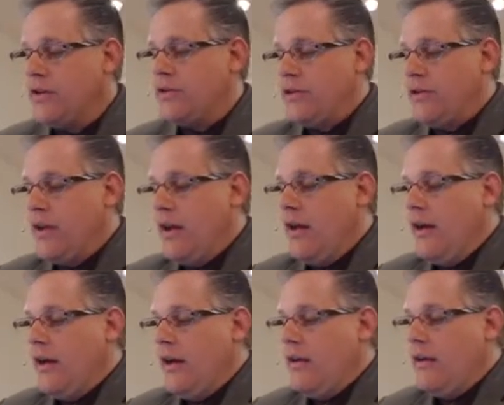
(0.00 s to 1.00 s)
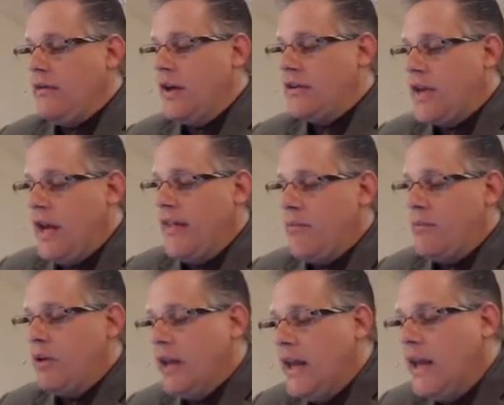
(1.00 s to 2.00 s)
does does he that
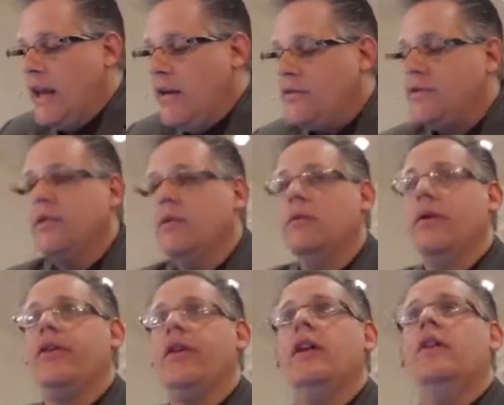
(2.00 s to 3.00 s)
believes with an